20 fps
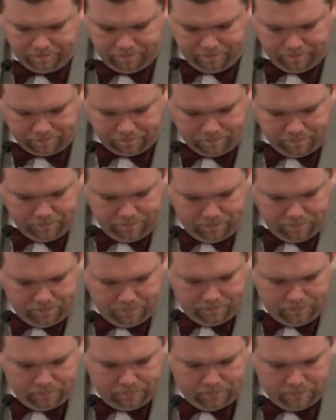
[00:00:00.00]

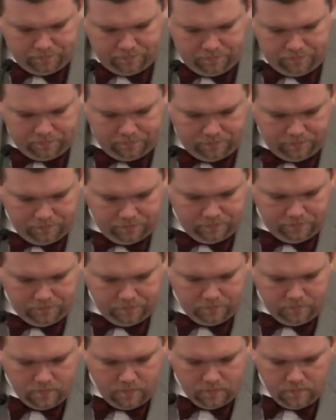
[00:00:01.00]

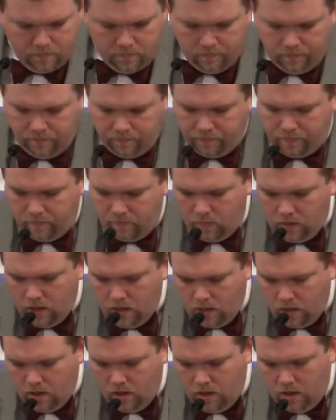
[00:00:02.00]

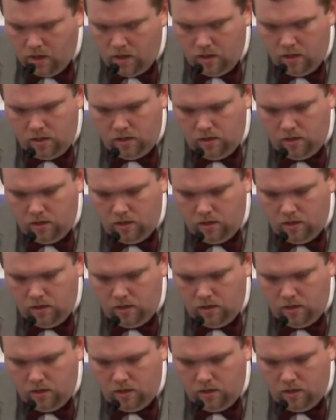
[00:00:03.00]
No one is speaking in this clip.